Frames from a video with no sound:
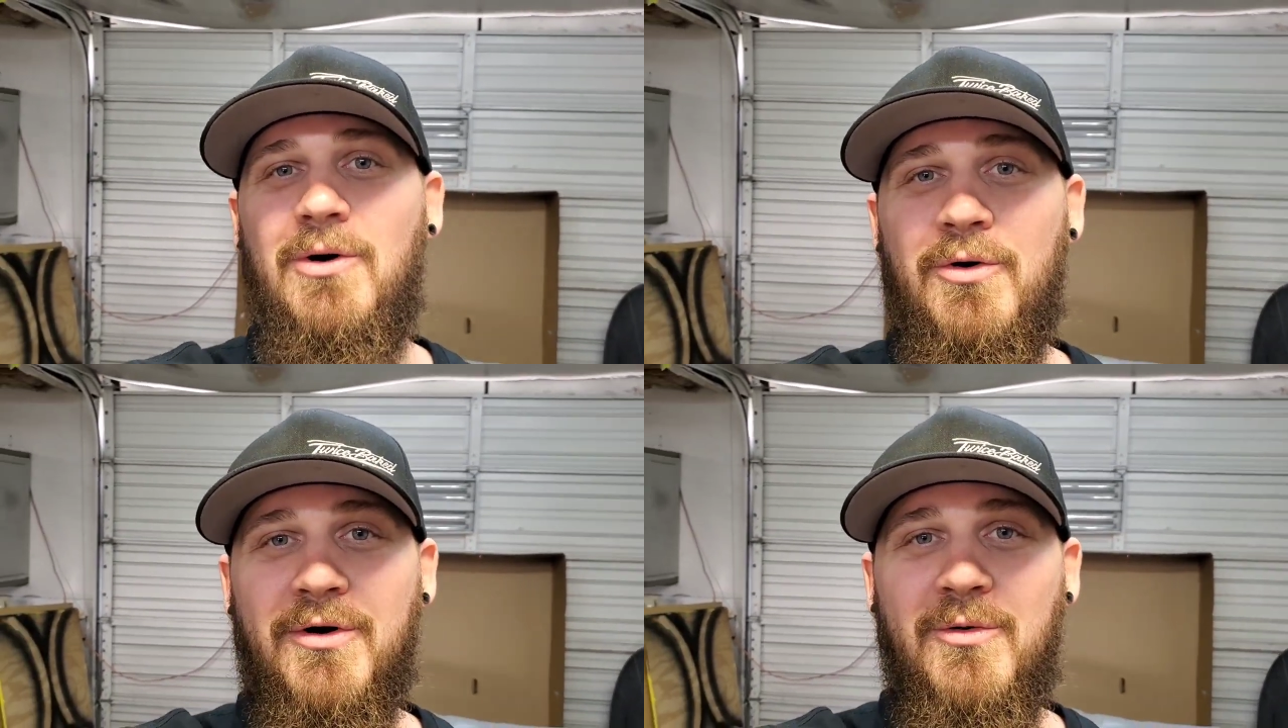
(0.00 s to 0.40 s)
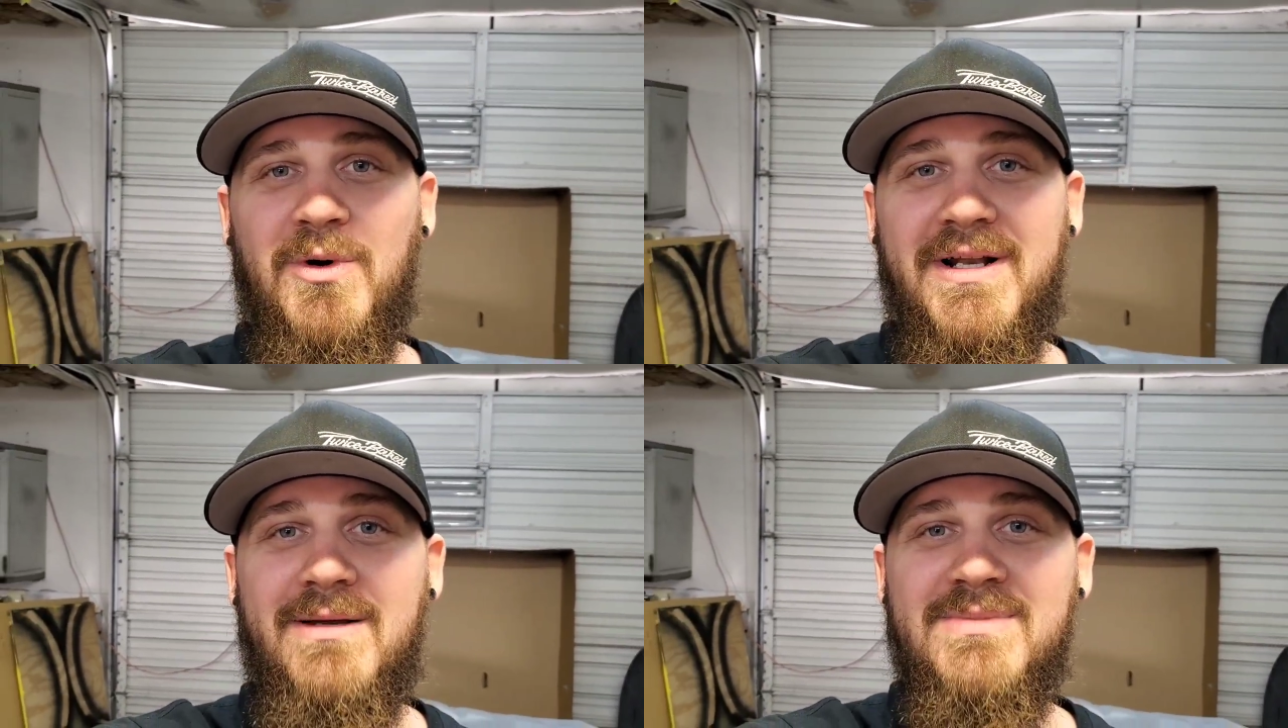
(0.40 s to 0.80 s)
ordered
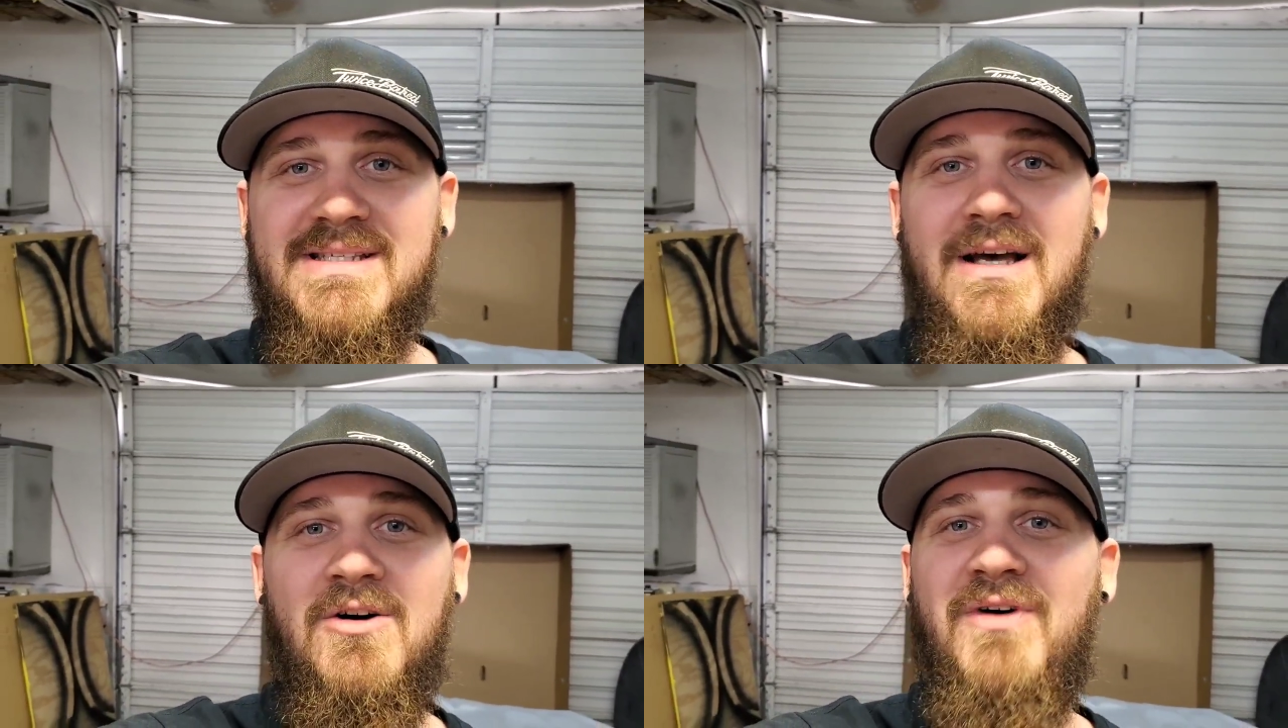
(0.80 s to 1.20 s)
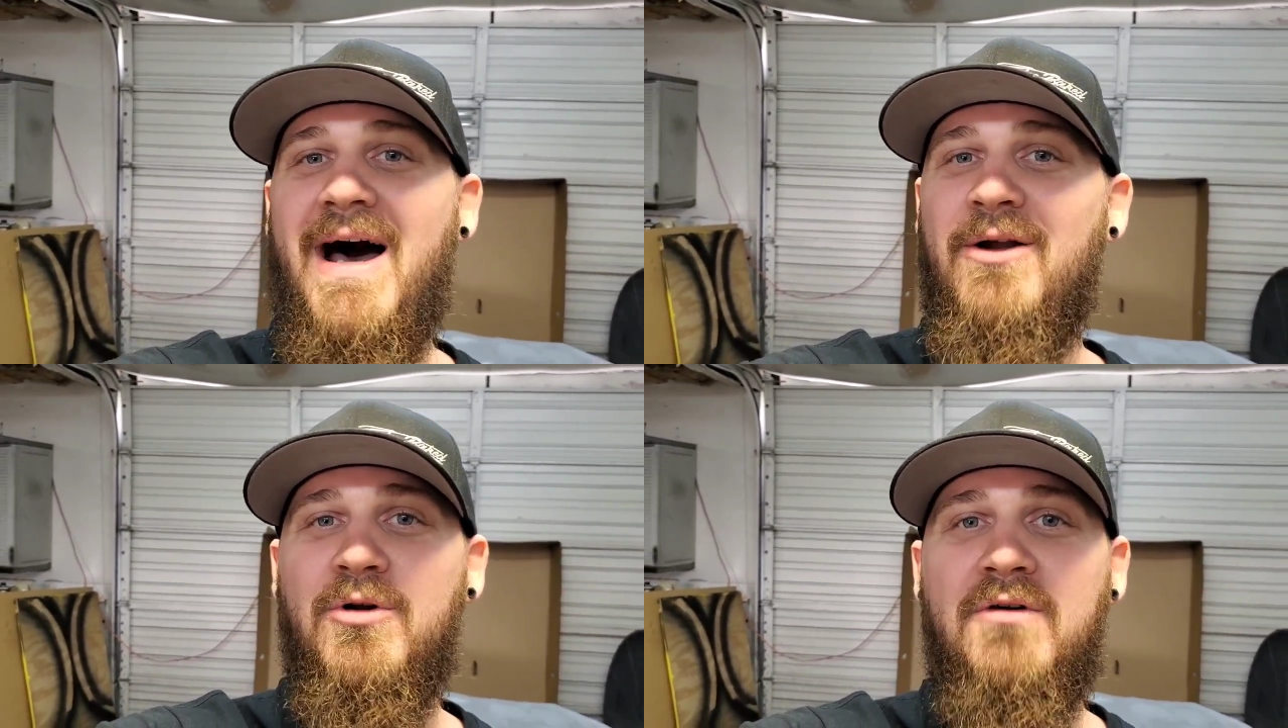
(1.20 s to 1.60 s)
one himself.
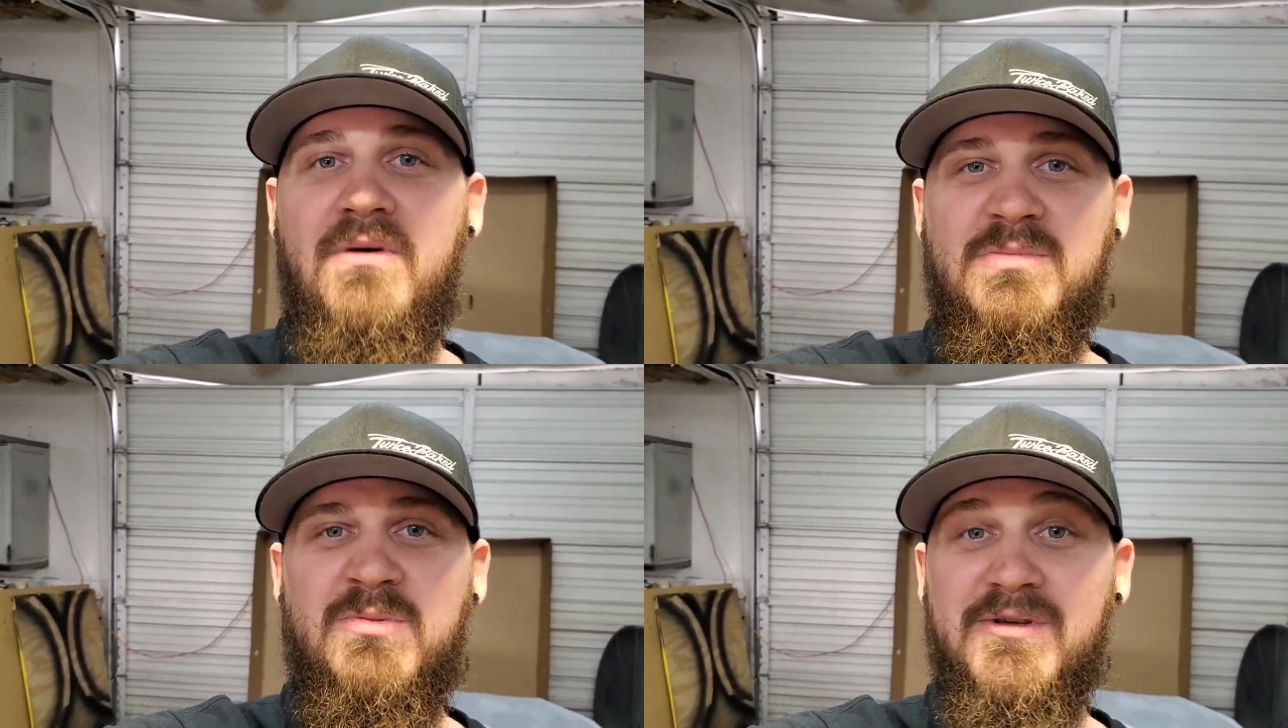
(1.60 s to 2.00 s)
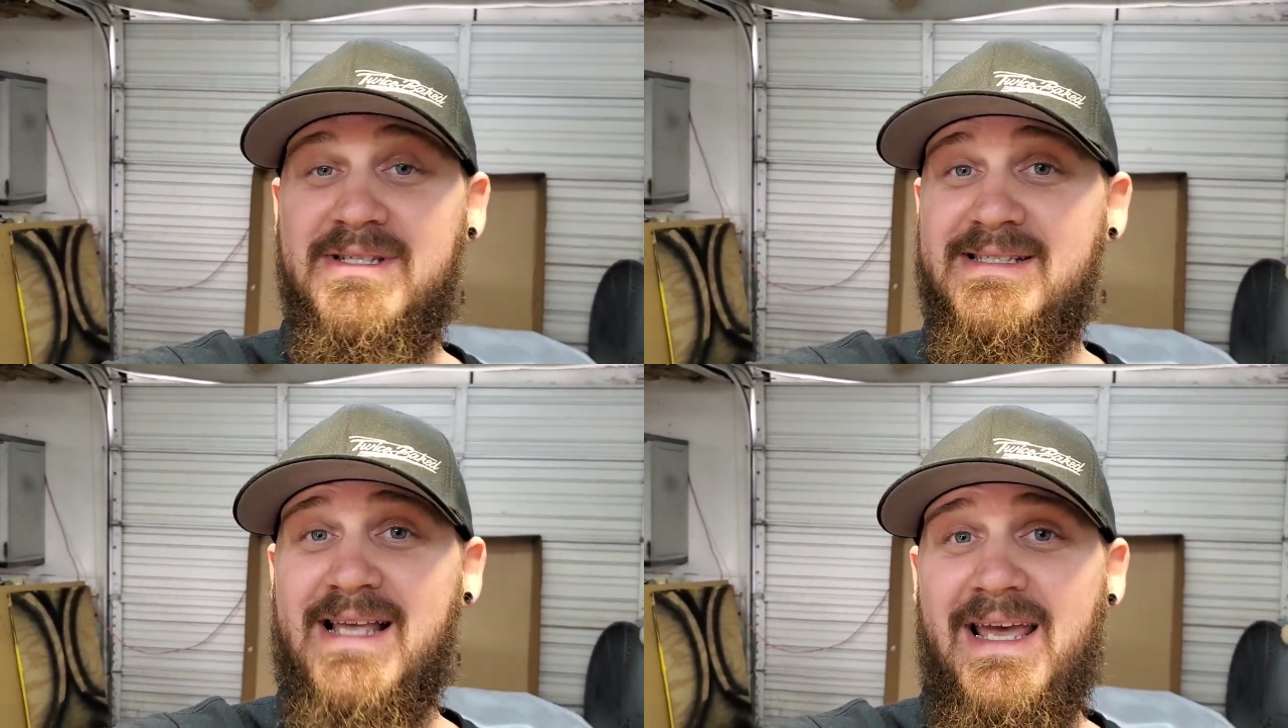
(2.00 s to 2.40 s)
I don't know if I'm supposed
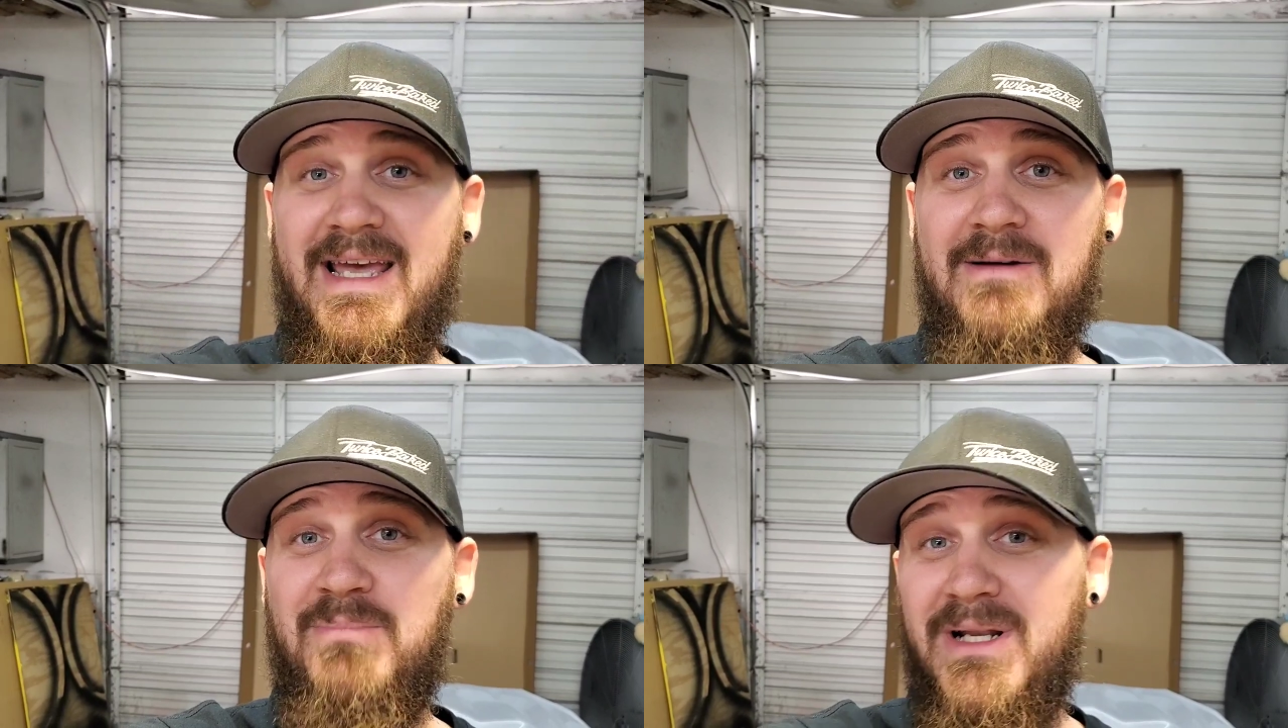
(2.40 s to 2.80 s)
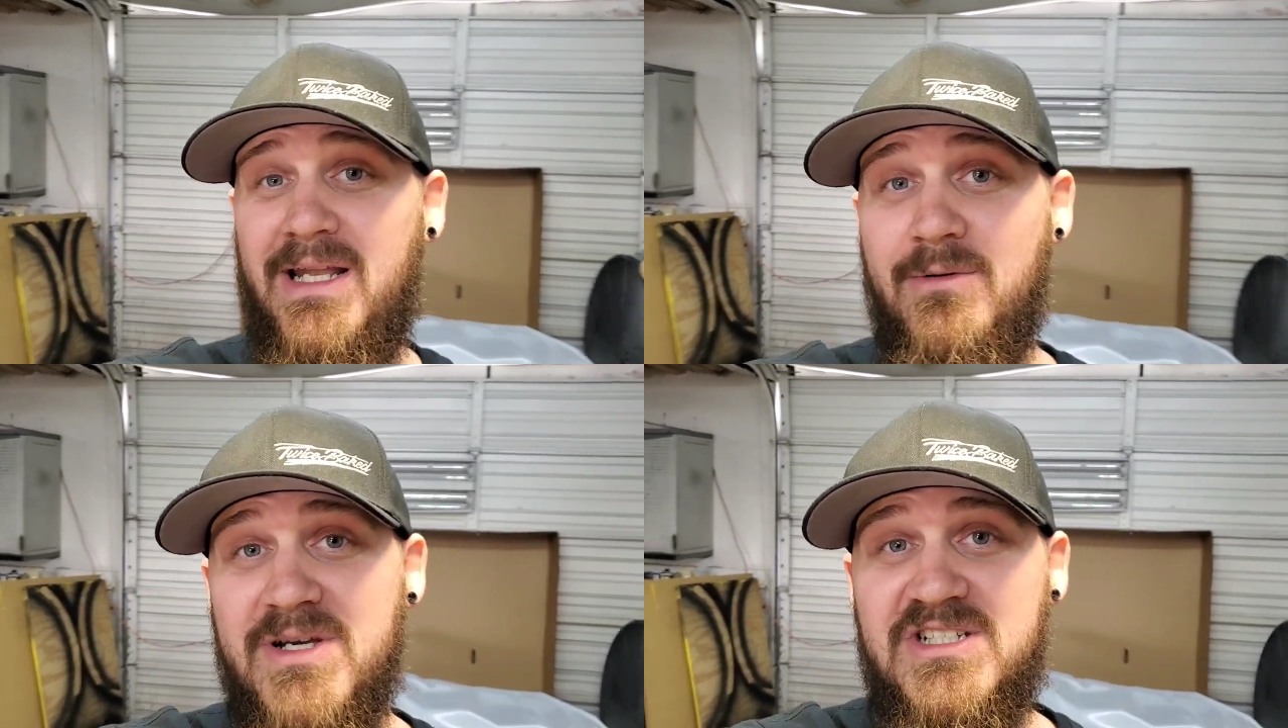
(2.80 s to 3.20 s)
to say it, but
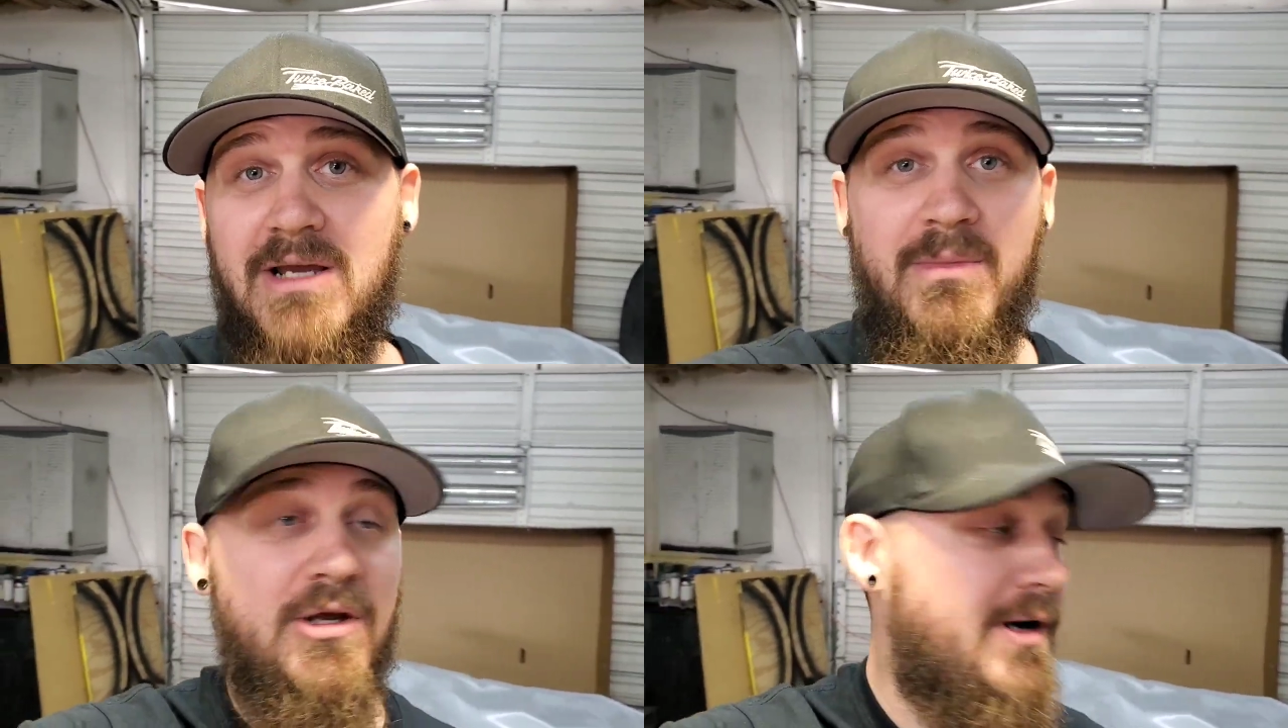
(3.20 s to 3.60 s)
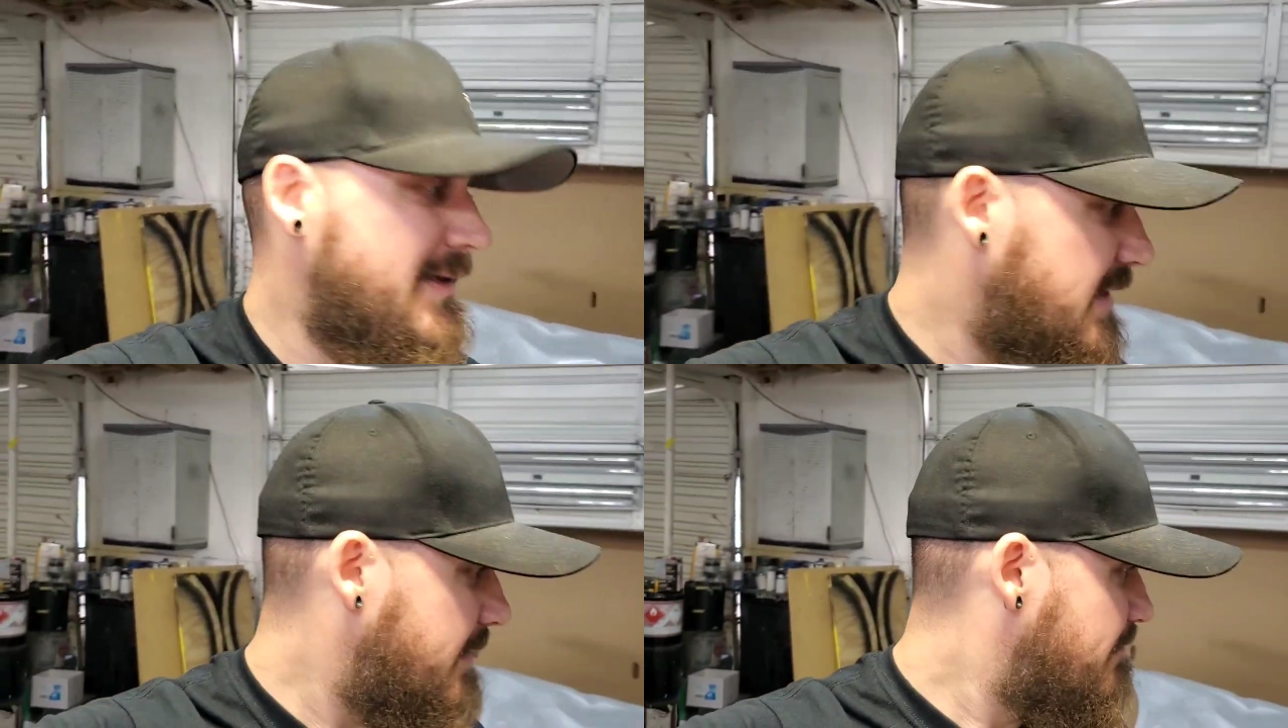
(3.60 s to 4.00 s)
anyways, Jamie, you're
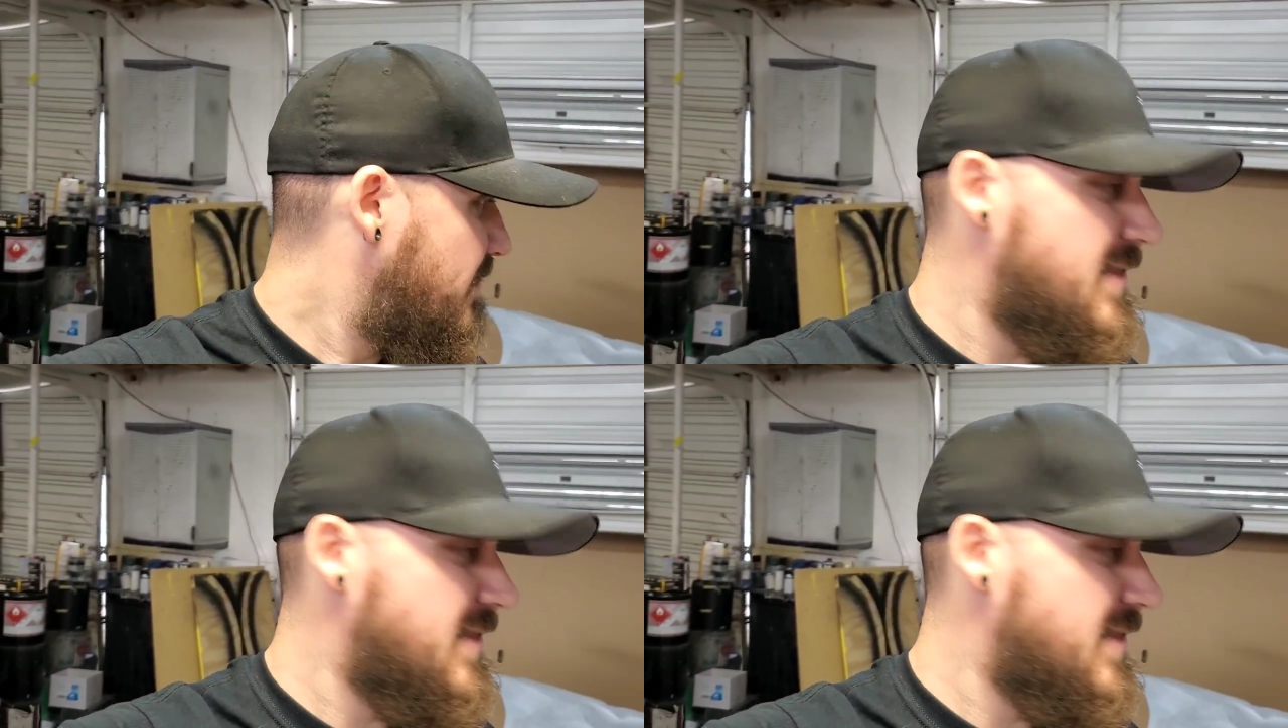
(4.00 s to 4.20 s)
out there.